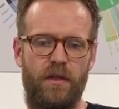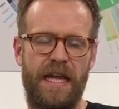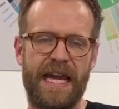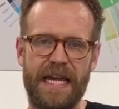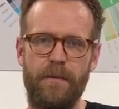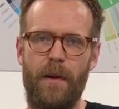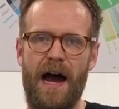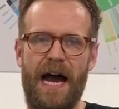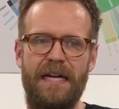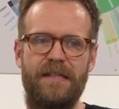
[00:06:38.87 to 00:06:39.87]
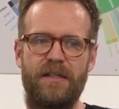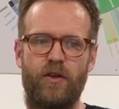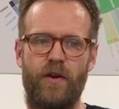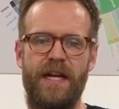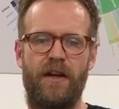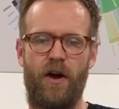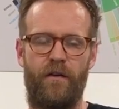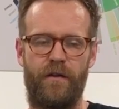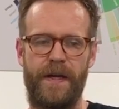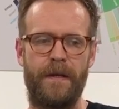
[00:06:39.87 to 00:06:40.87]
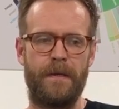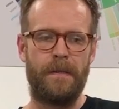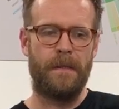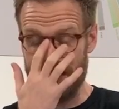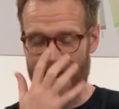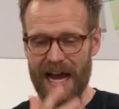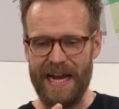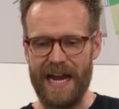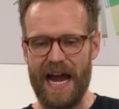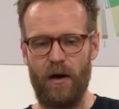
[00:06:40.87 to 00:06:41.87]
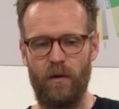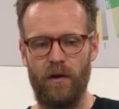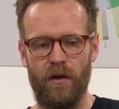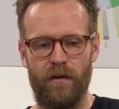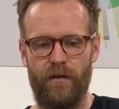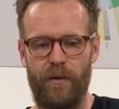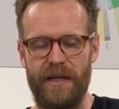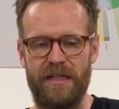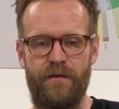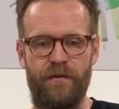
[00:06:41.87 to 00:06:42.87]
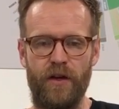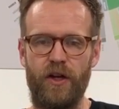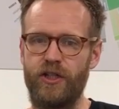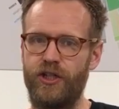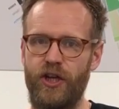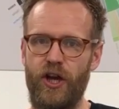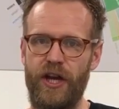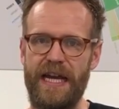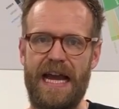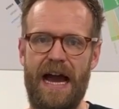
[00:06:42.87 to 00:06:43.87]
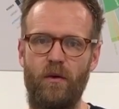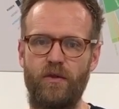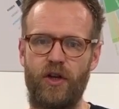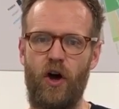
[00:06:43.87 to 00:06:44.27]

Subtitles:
he buys his green coffee. Starting out from his first journey out to